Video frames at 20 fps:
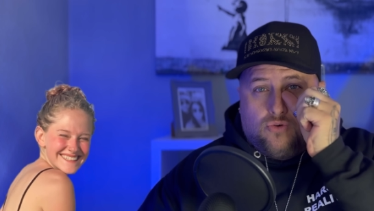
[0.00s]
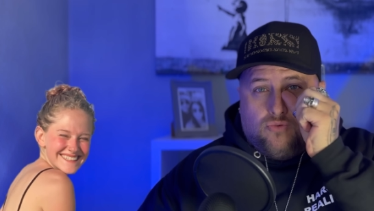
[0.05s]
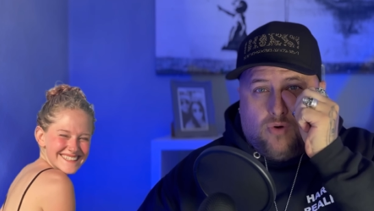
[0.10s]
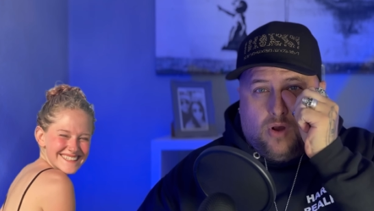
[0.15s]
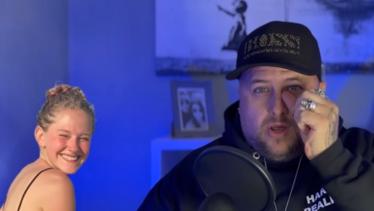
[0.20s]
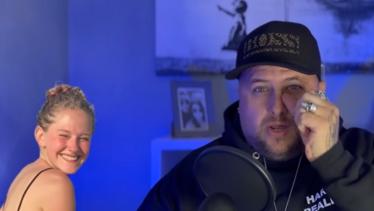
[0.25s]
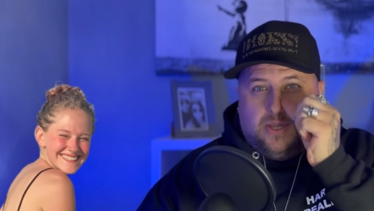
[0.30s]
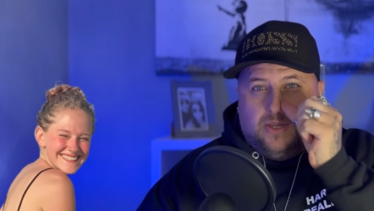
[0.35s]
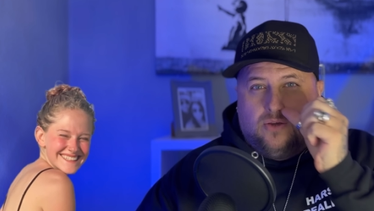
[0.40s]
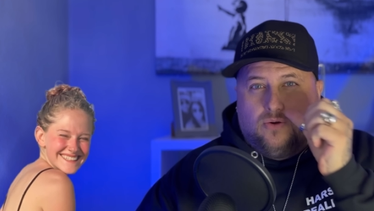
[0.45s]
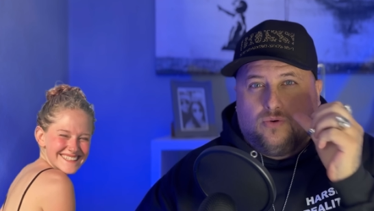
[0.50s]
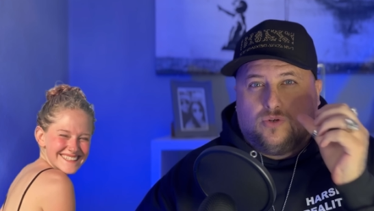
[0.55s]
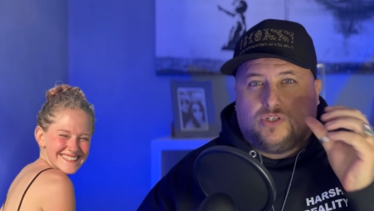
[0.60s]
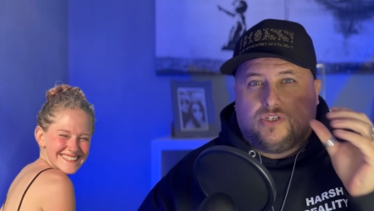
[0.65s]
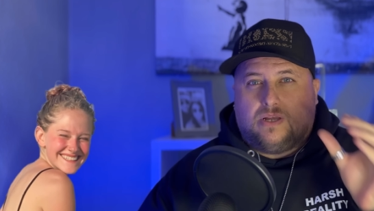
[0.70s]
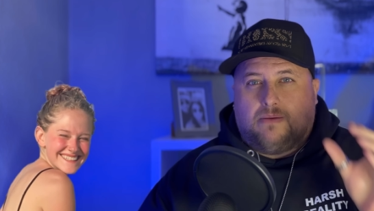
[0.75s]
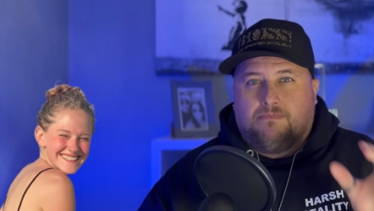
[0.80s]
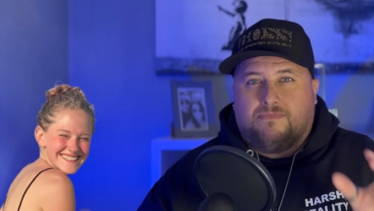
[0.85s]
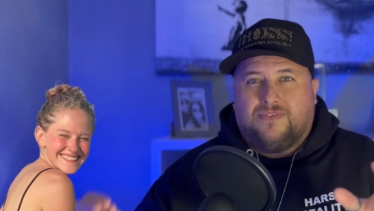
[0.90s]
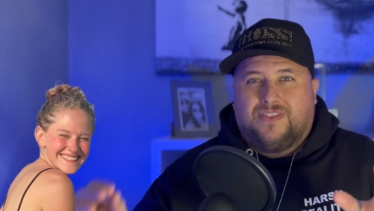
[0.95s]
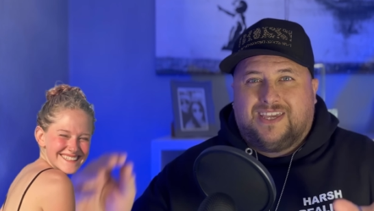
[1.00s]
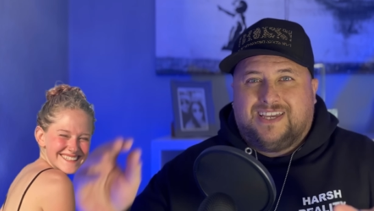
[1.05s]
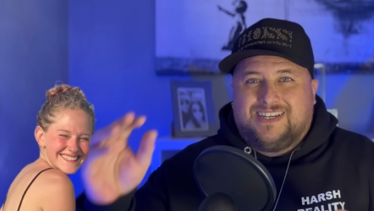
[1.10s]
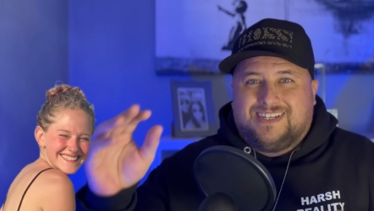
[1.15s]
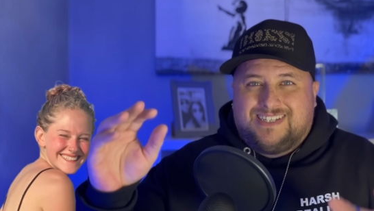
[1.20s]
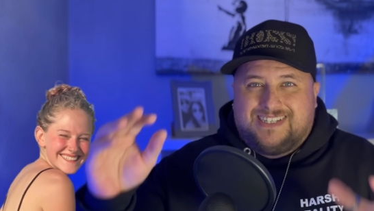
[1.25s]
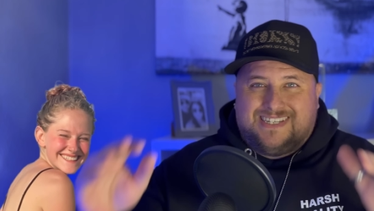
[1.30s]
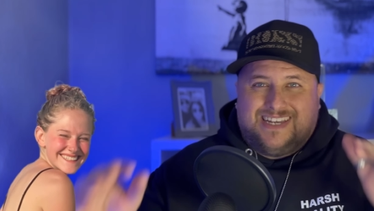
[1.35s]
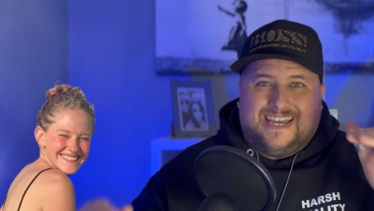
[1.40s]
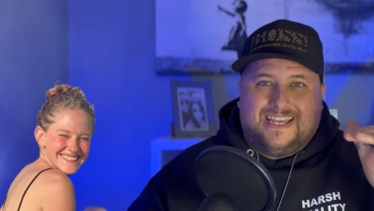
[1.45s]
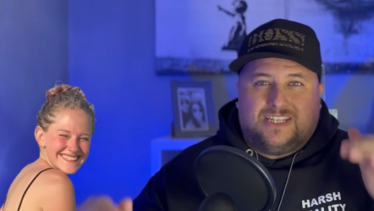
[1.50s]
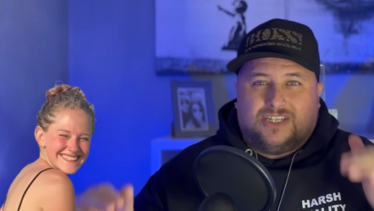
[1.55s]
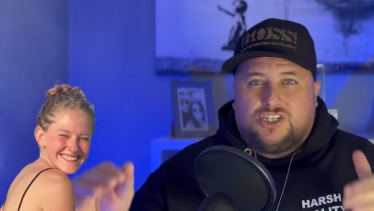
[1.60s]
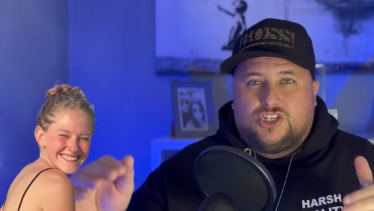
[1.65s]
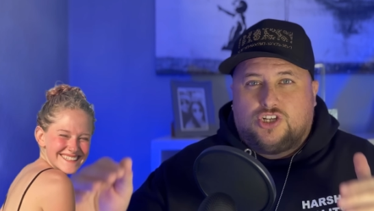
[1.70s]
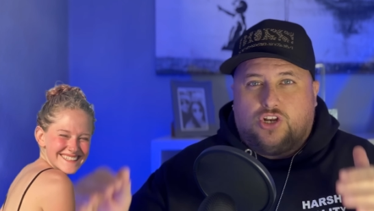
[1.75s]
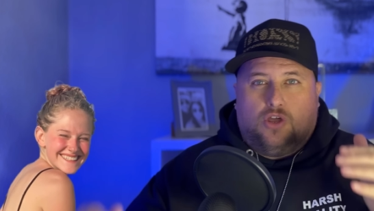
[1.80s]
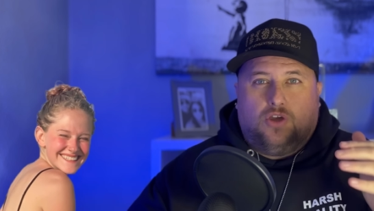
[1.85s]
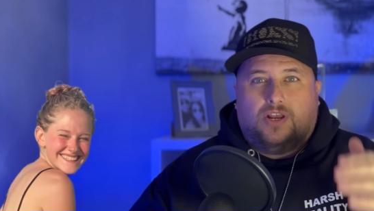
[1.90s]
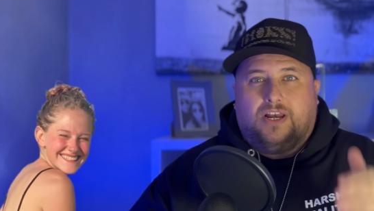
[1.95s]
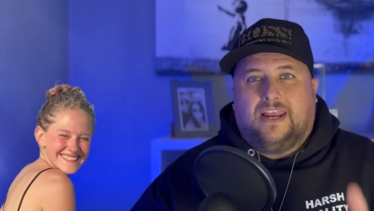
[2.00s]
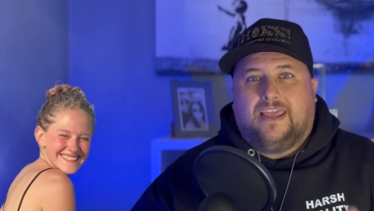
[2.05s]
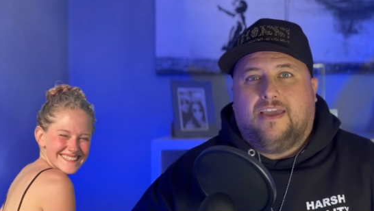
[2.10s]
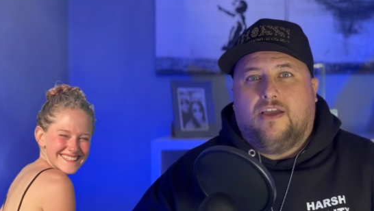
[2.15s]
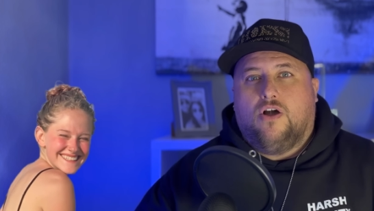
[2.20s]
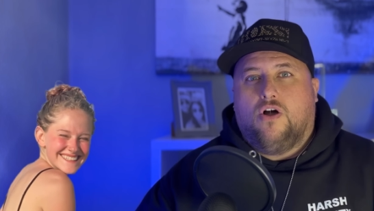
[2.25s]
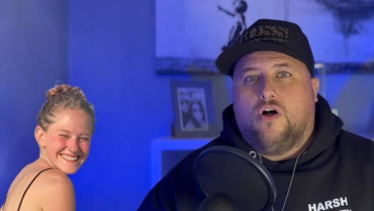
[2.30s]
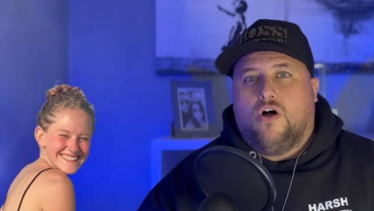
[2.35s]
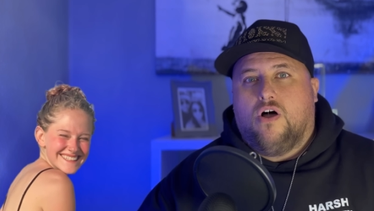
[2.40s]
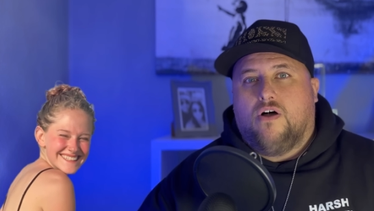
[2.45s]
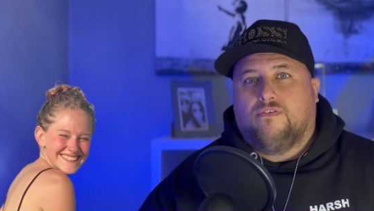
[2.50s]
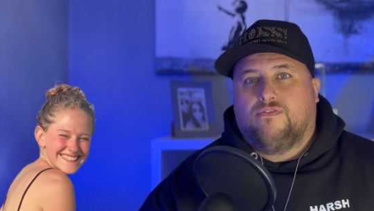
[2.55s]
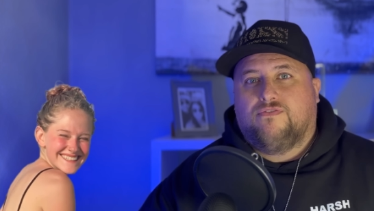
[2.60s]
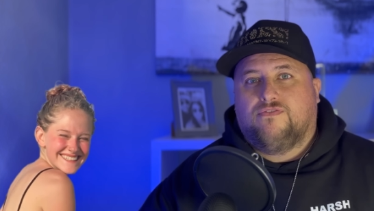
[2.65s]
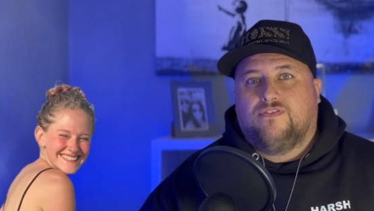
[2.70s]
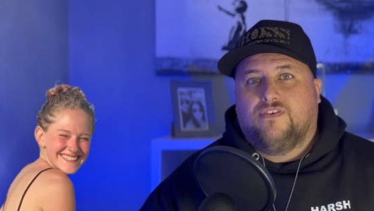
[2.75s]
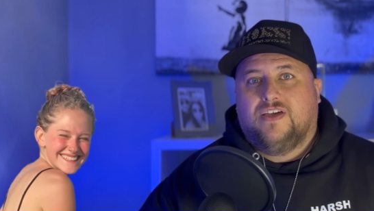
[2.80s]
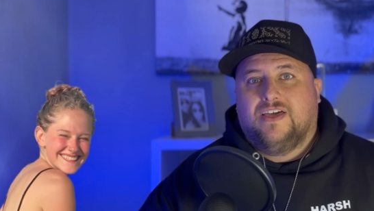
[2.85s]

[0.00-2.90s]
Speaker 1: right or something sits slightly off,